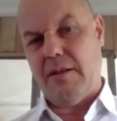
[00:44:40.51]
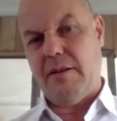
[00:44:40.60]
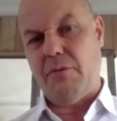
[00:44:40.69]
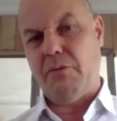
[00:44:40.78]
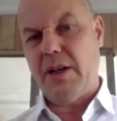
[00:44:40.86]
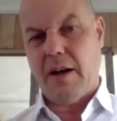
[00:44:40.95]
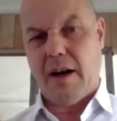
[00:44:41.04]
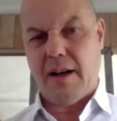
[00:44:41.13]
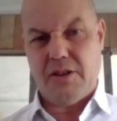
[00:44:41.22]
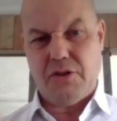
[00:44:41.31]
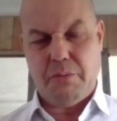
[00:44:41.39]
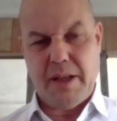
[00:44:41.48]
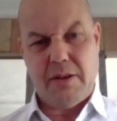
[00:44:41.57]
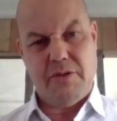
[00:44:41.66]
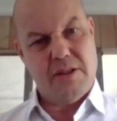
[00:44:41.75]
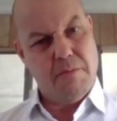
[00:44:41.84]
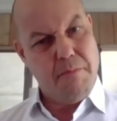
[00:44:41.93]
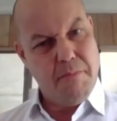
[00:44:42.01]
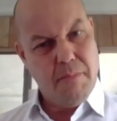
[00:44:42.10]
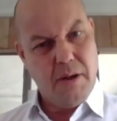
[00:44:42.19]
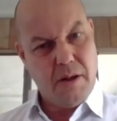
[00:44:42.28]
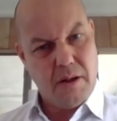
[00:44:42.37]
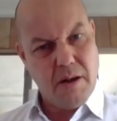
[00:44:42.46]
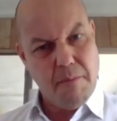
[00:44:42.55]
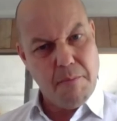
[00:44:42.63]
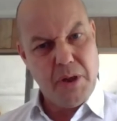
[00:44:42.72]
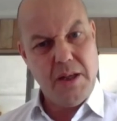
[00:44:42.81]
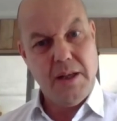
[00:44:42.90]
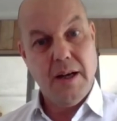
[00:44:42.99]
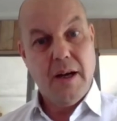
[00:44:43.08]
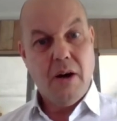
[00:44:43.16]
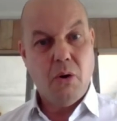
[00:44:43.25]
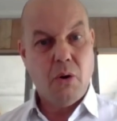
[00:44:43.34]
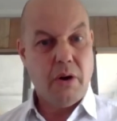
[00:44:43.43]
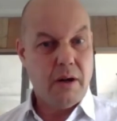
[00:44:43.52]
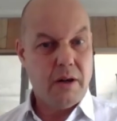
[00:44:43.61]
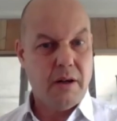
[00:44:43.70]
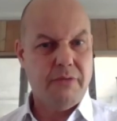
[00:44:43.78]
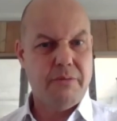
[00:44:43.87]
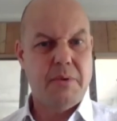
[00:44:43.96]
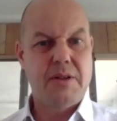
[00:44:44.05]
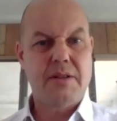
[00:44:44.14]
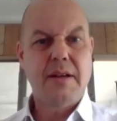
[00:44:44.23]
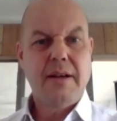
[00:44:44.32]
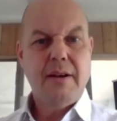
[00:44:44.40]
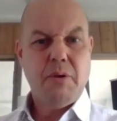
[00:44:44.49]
regardless of whether it's a company or a government,